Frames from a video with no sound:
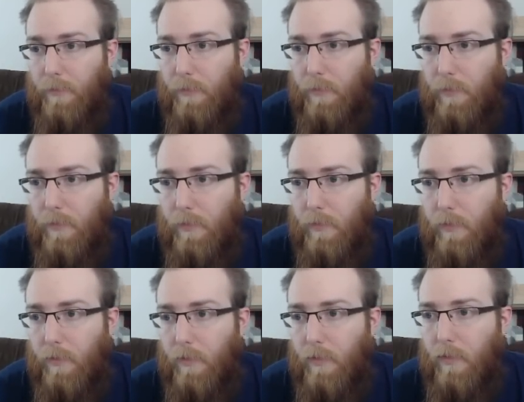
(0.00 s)

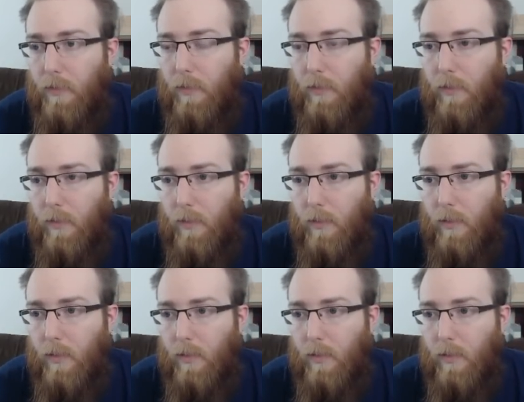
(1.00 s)
(no one is talking)